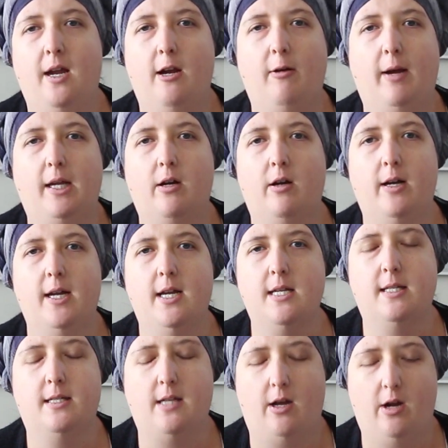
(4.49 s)
Anyway
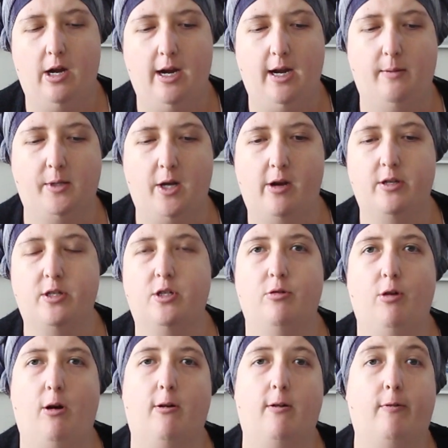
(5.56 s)
guys, I am going to
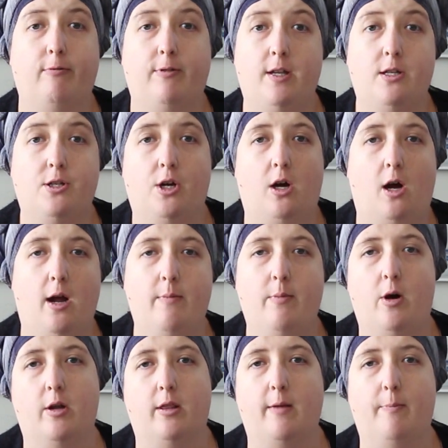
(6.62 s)
do a review time
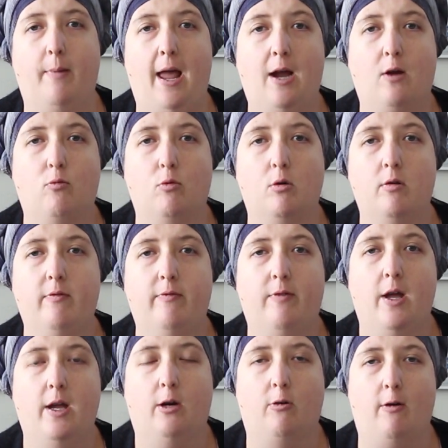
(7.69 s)
on the Black
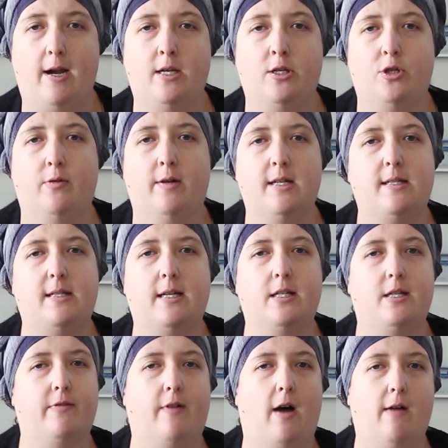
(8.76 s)
Wolf Grand Tour
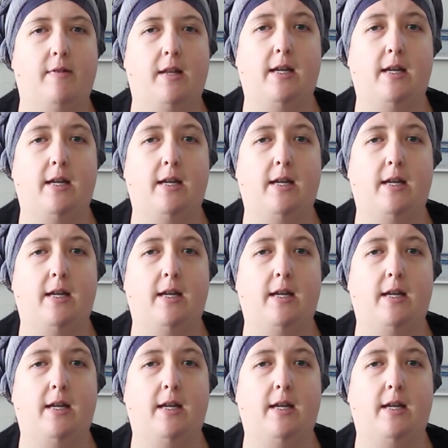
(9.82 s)
65